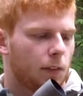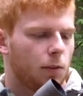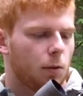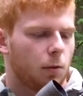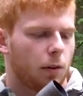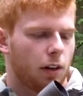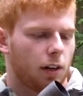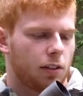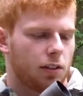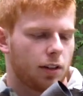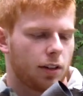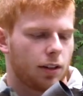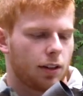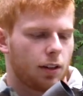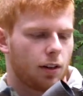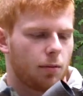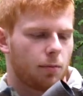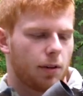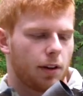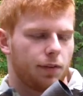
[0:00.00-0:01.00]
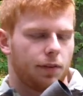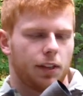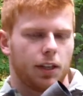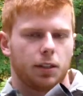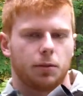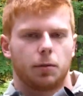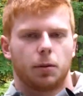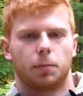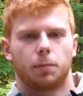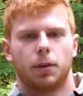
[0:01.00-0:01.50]
If you want to check out my
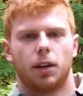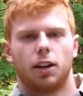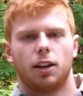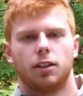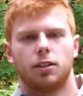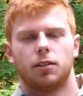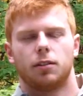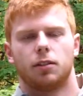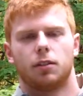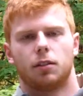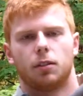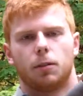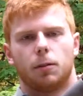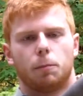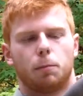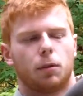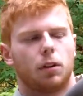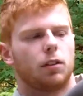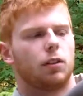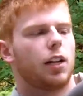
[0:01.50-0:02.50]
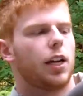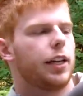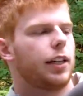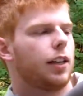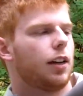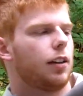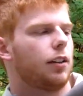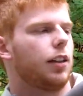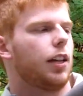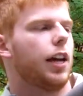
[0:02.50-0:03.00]
Facebook page and put a
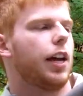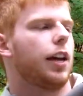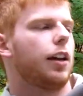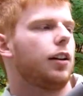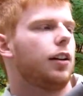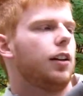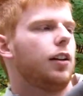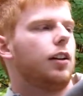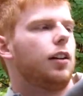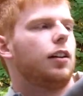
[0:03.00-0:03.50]
like on that,